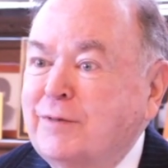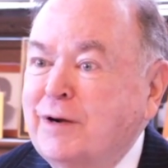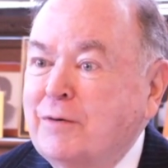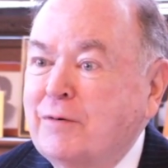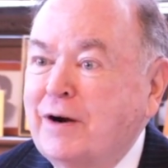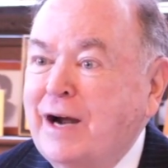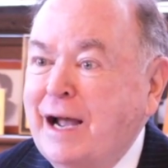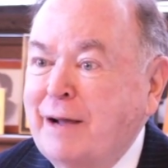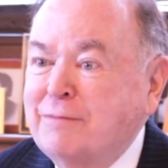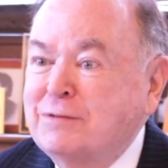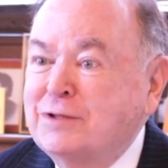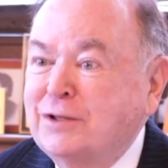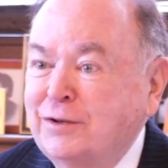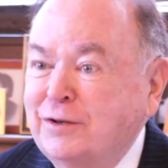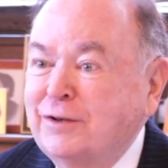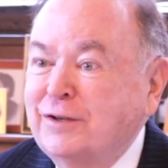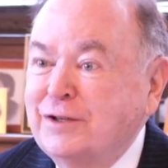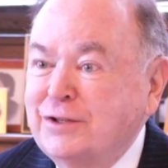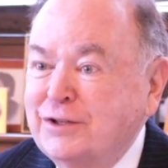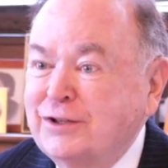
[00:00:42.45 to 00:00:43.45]
We were
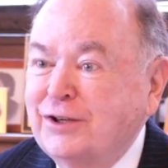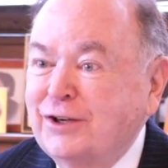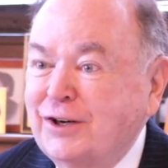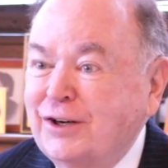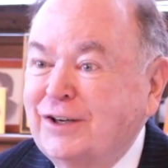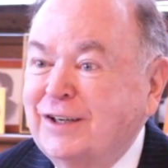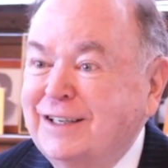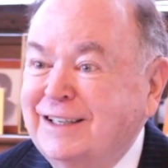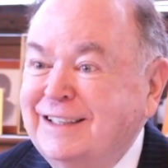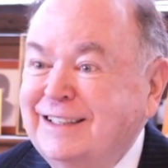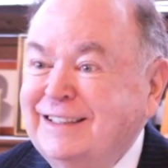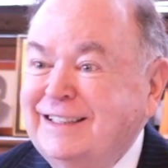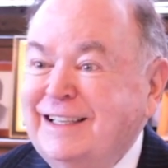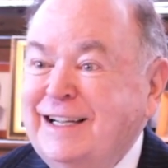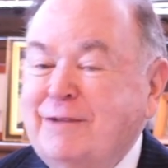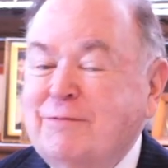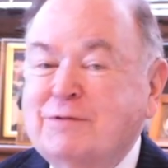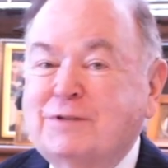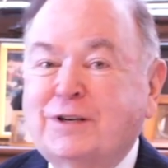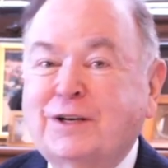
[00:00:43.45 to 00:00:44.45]
absolutely sure
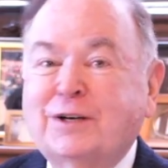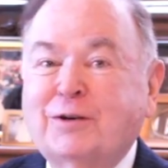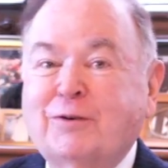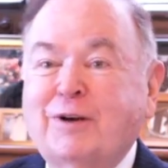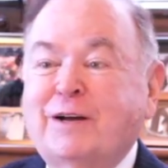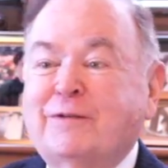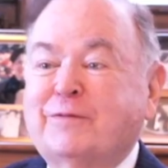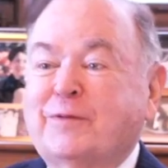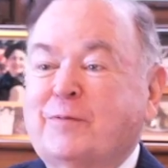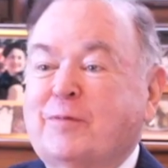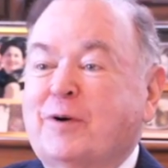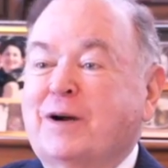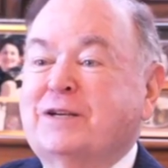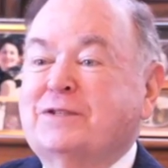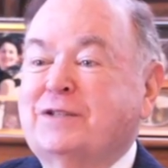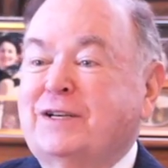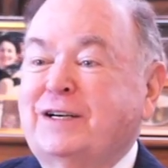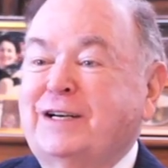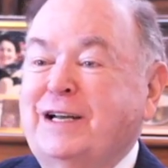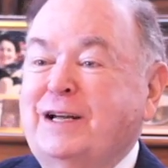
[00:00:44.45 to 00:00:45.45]
he was going to run for
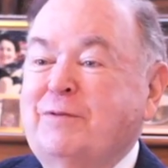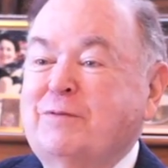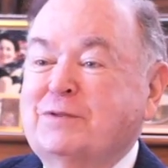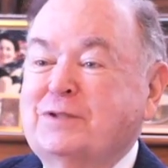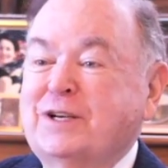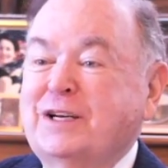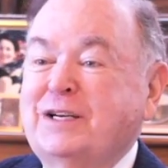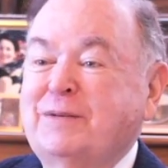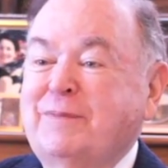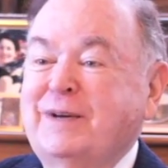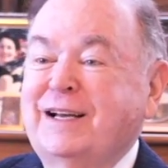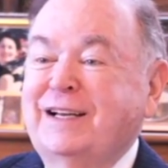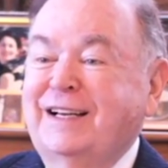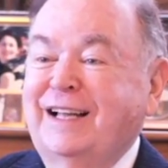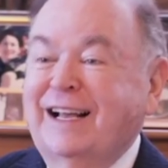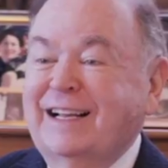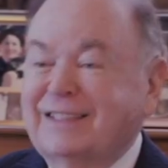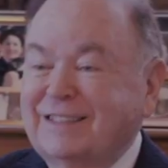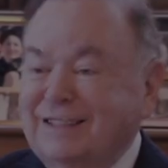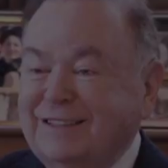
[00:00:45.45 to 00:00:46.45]
president and he was going to be
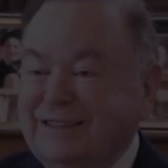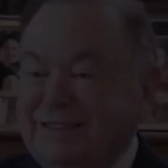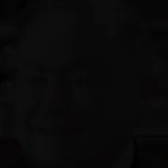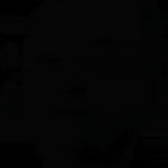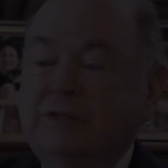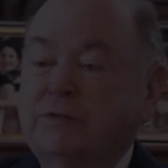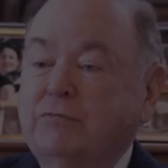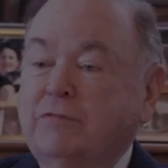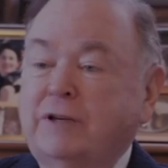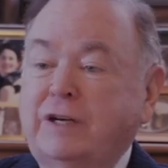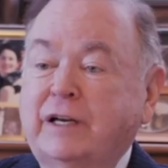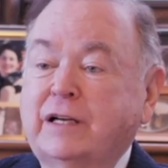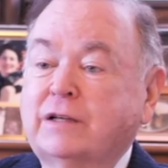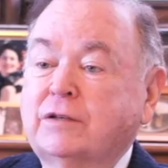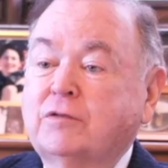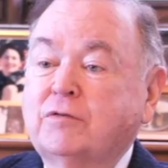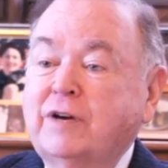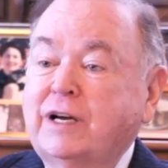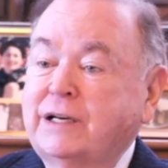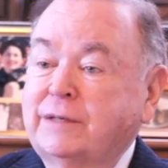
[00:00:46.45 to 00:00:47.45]
elected. It was really
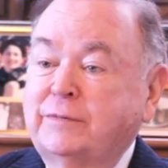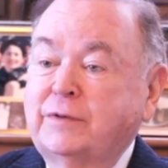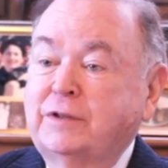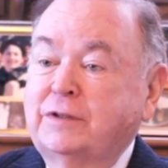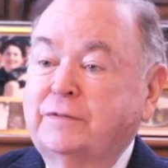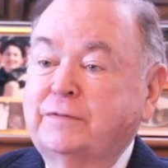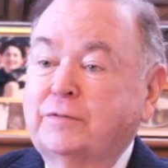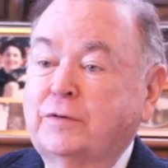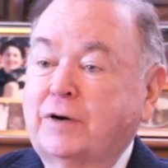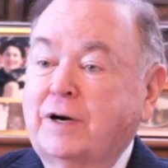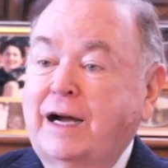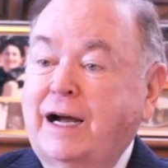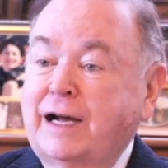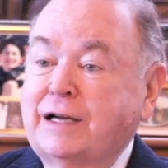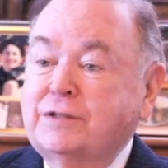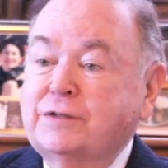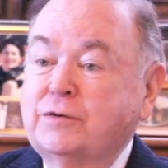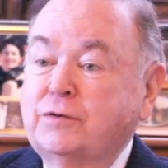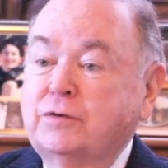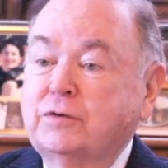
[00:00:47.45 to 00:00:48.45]
incredible for a
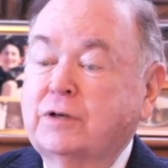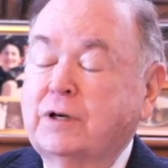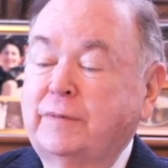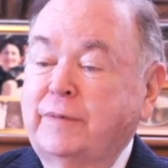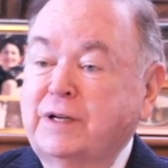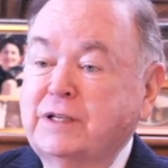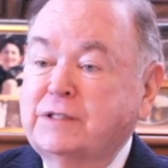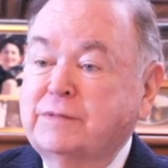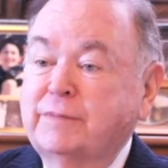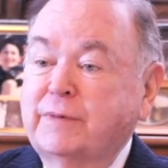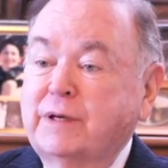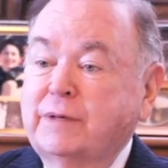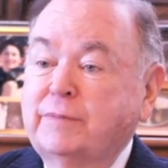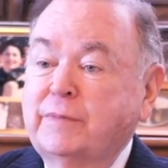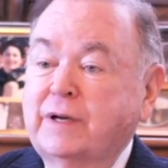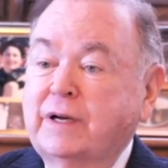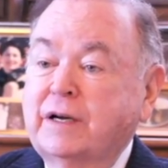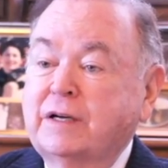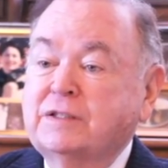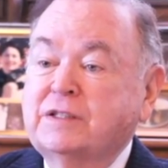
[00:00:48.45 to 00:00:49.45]
high school commencement
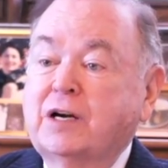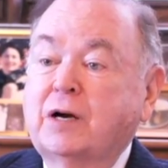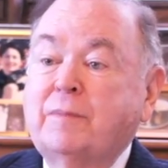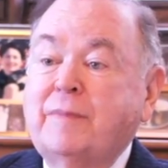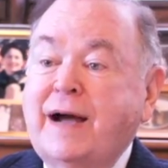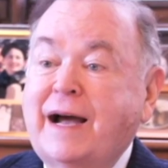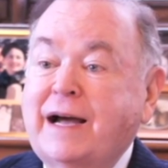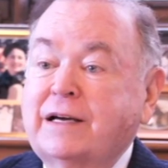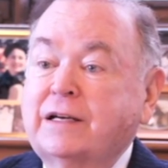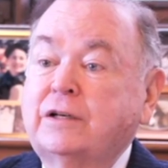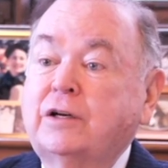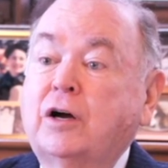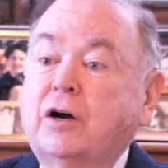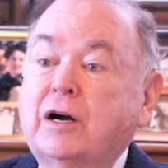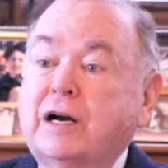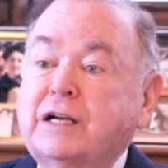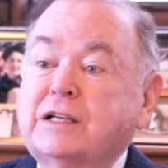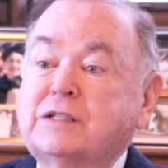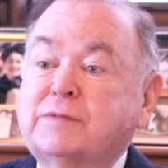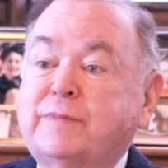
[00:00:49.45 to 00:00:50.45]
because our
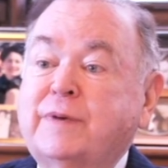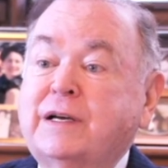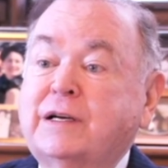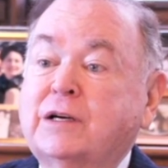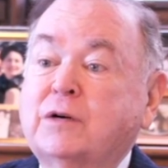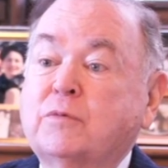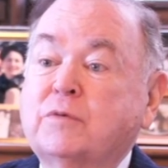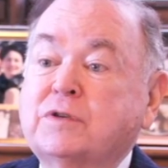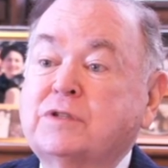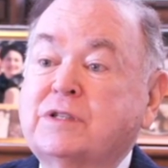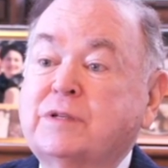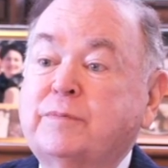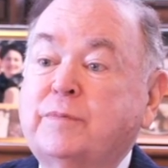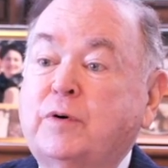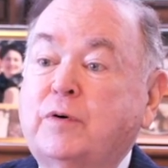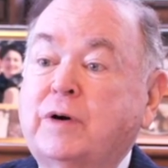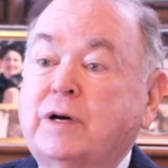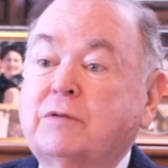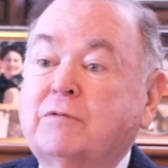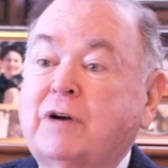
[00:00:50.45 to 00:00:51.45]
baccalaureate speaker was the
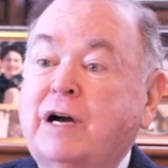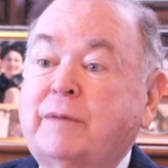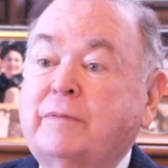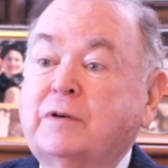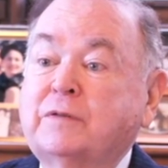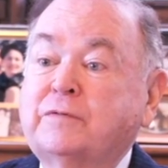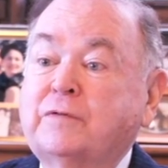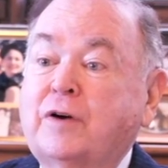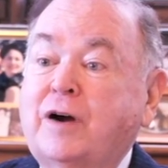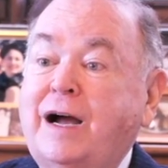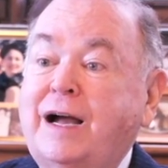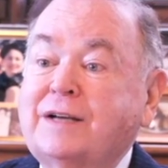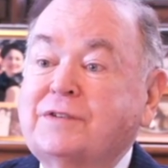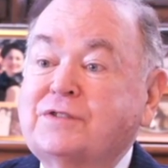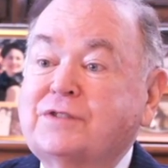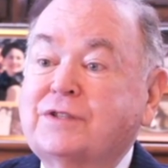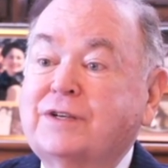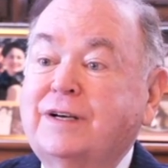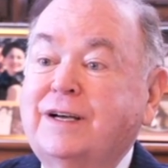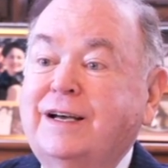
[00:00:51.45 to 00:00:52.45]
poet Robert
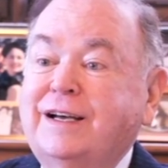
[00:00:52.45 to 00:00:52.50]
Frost,